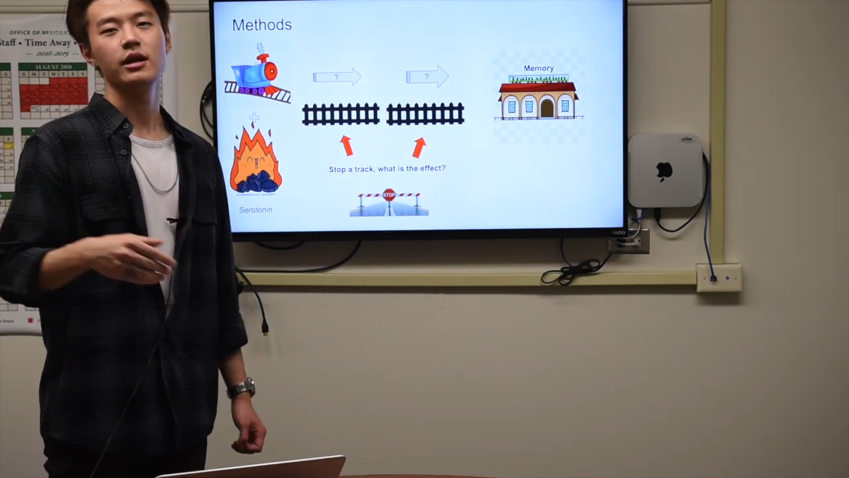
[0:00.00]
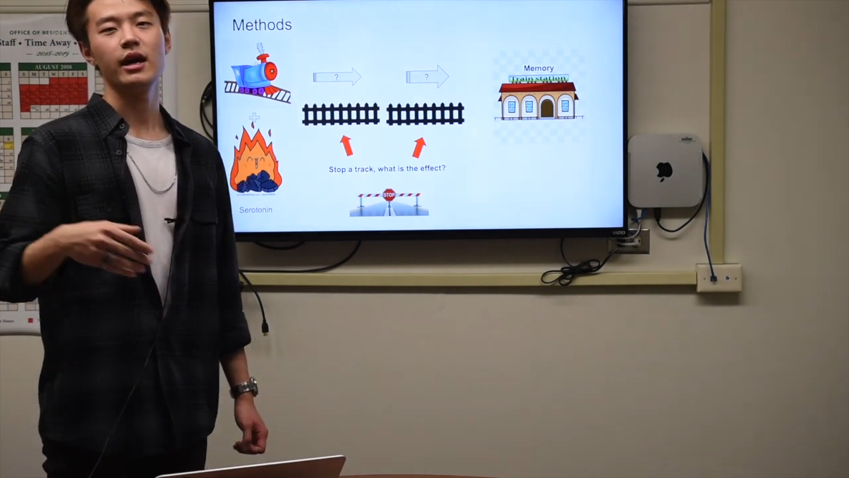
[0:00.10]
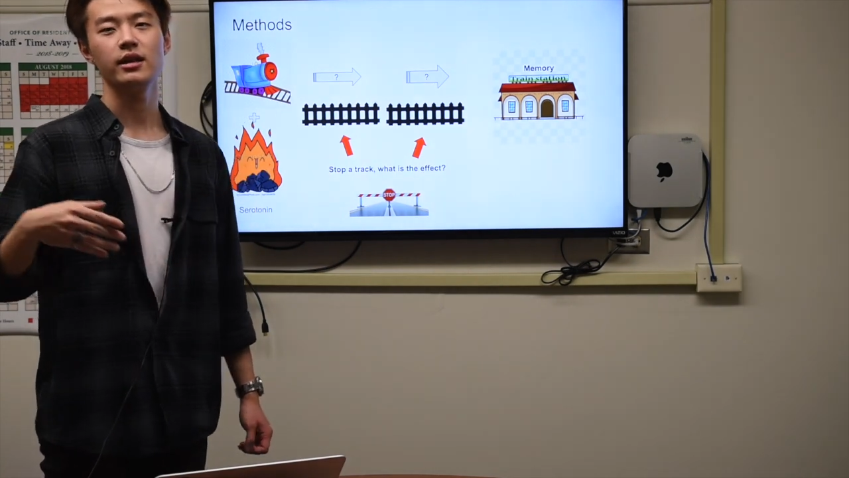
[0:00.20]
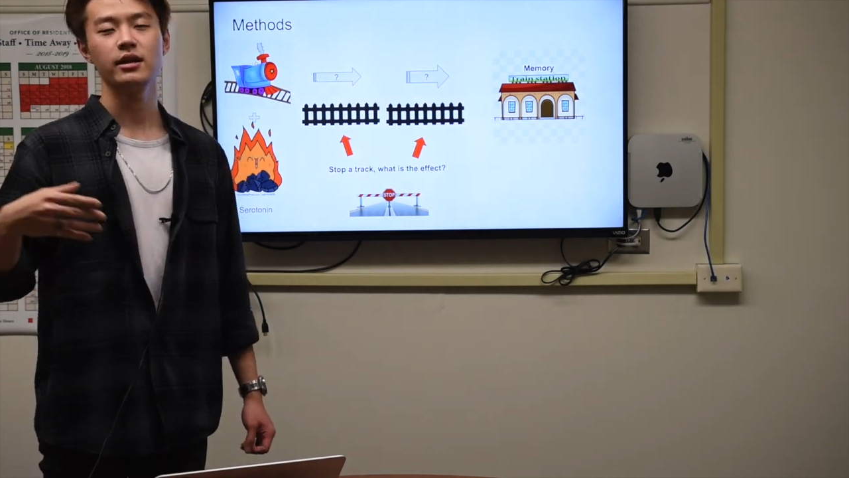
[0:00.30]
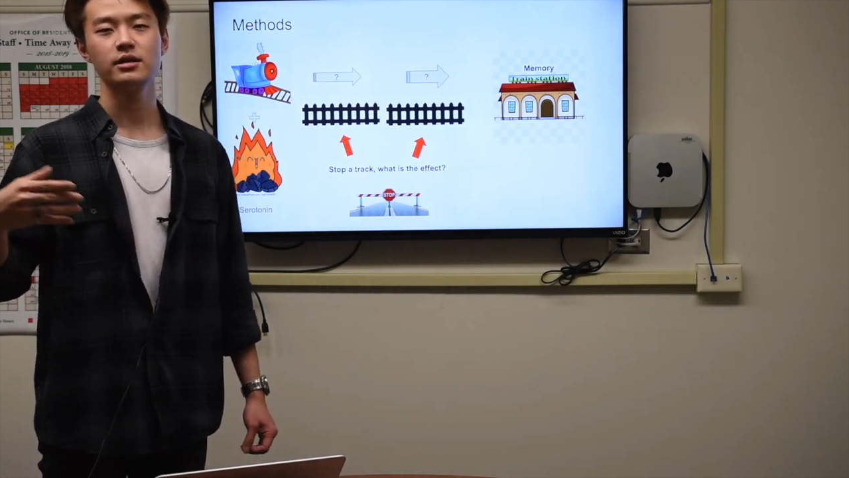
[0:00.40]

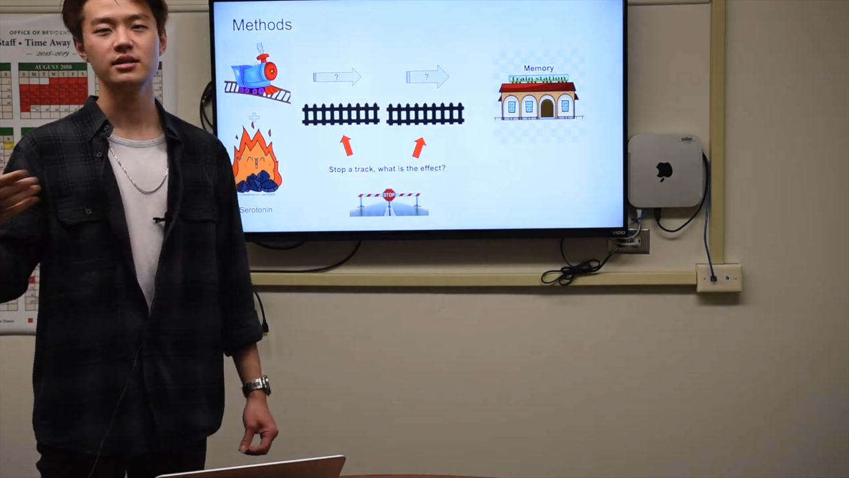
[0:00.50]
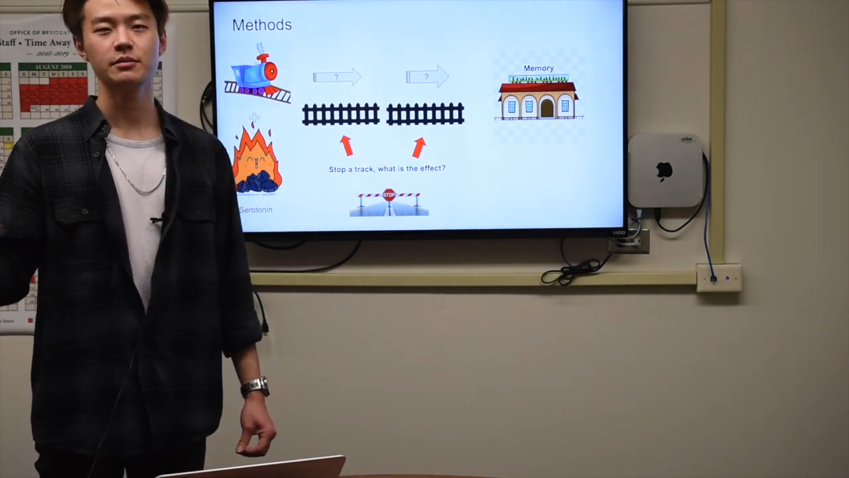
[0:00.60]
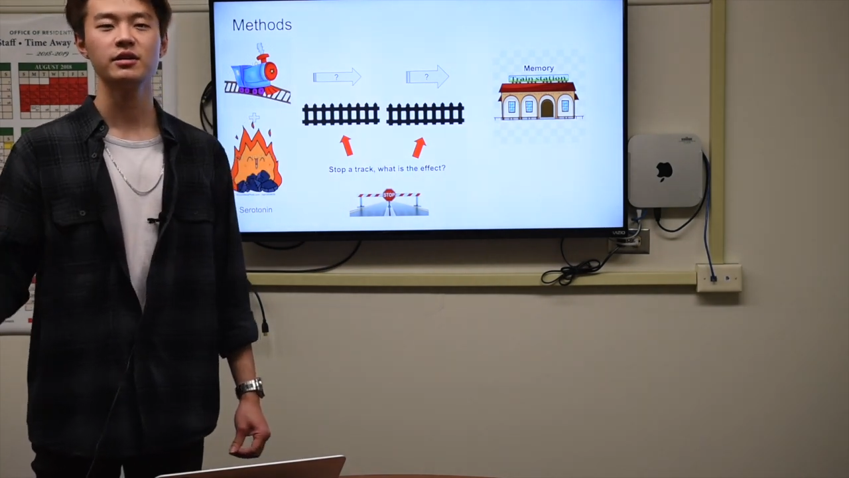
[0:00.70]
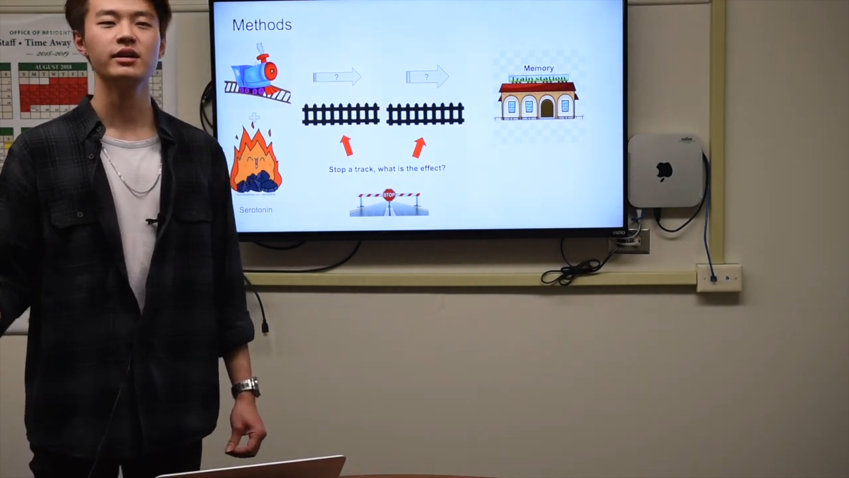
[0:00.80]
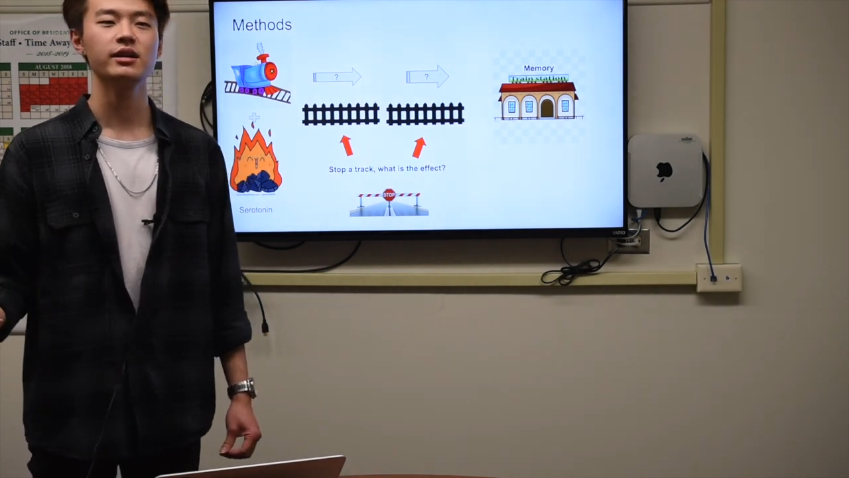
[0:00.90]
and then
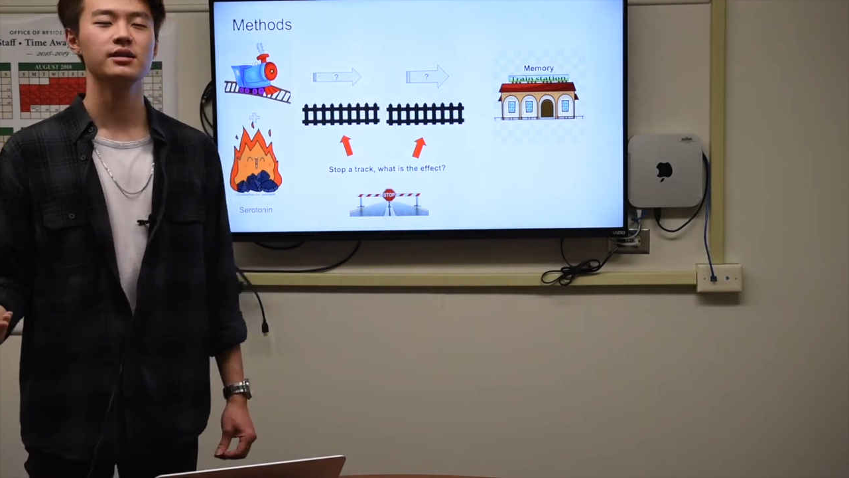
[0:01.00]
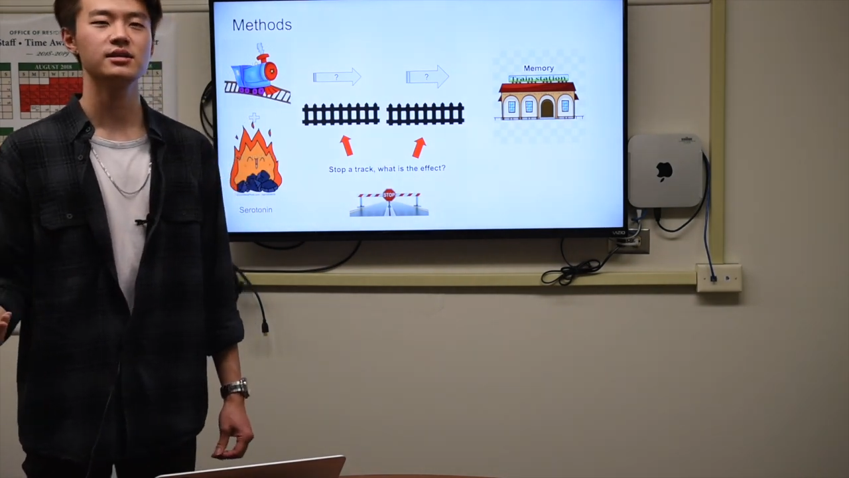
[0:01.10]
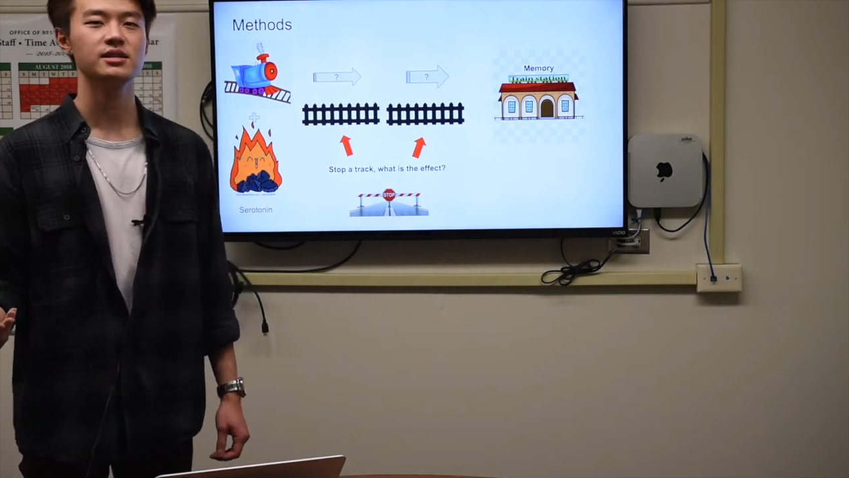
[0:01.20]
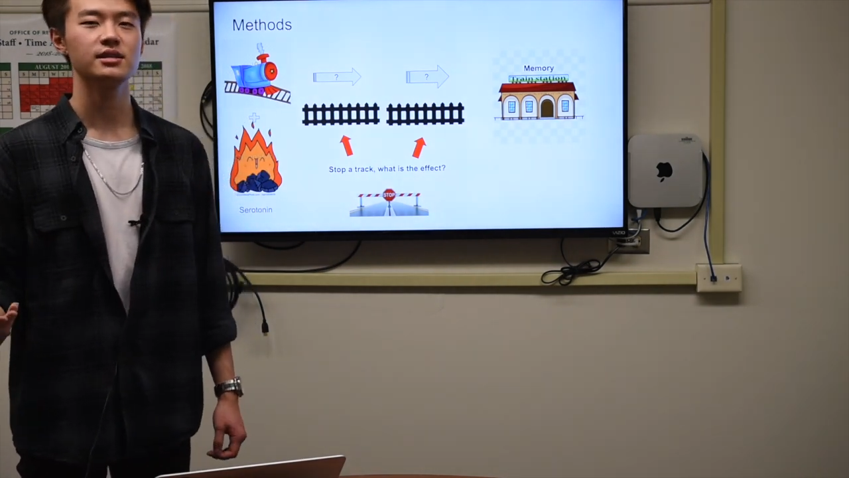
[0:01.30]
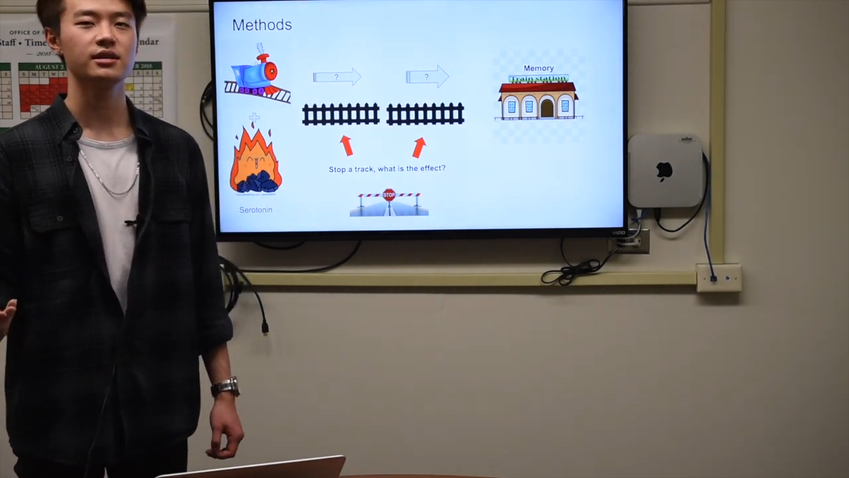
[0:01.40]
stimulating the
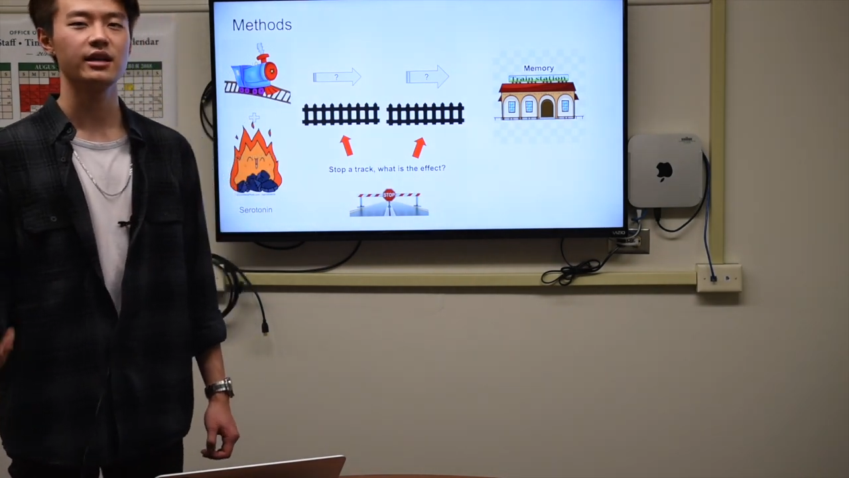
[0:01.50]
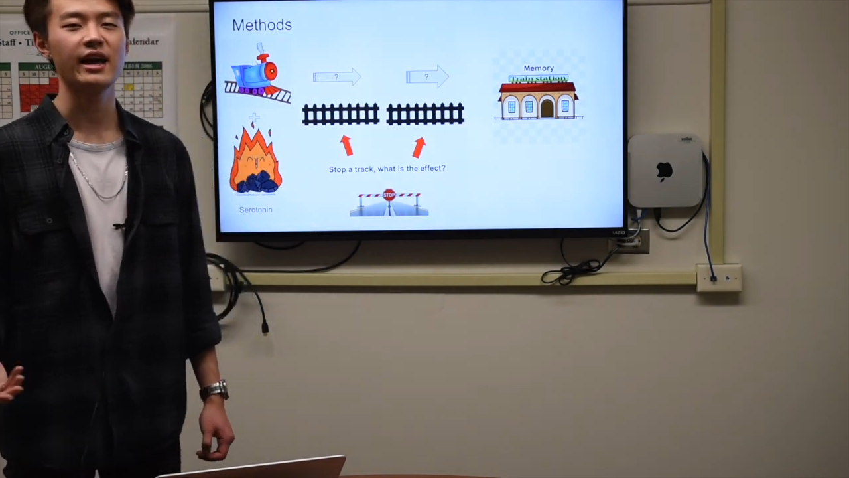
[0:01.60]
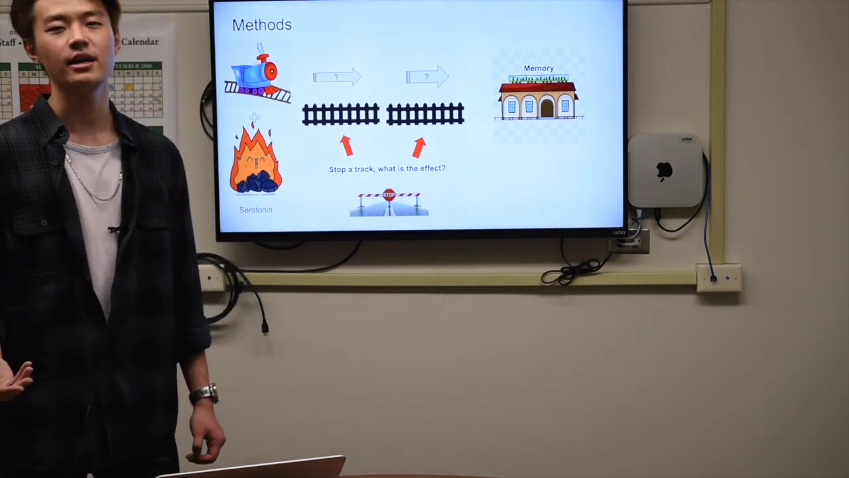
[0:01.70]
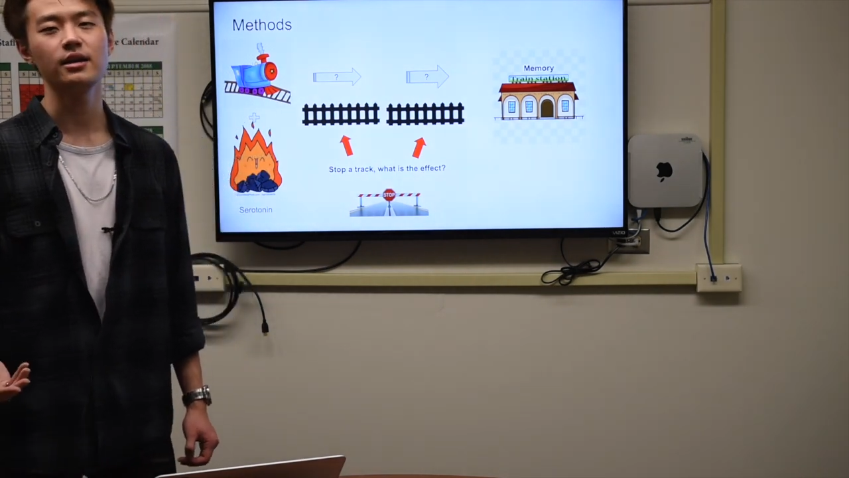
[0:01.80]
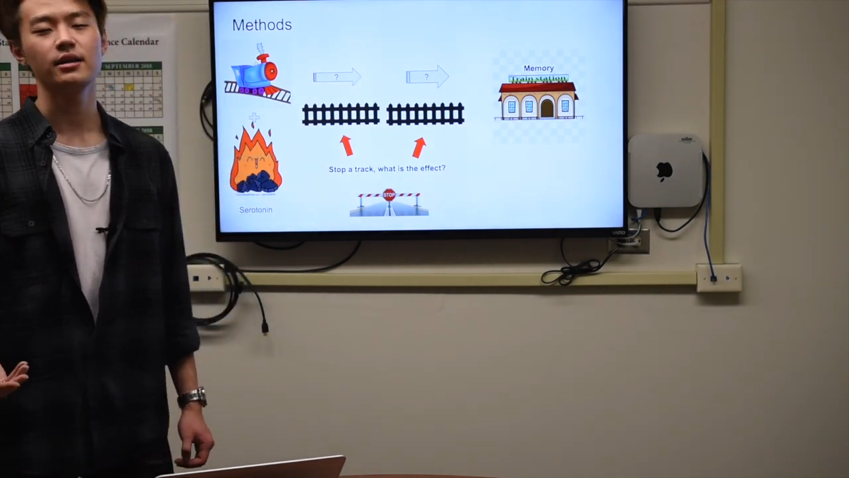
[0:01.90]
sea slug
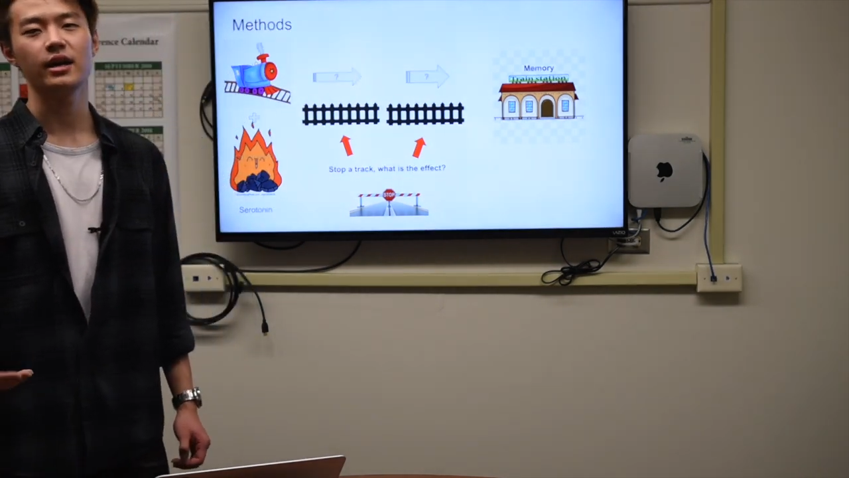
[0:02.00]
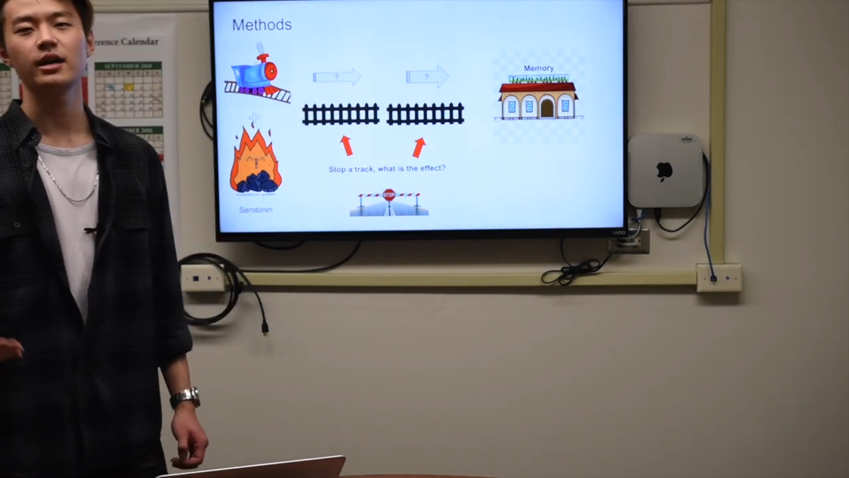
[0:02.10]
again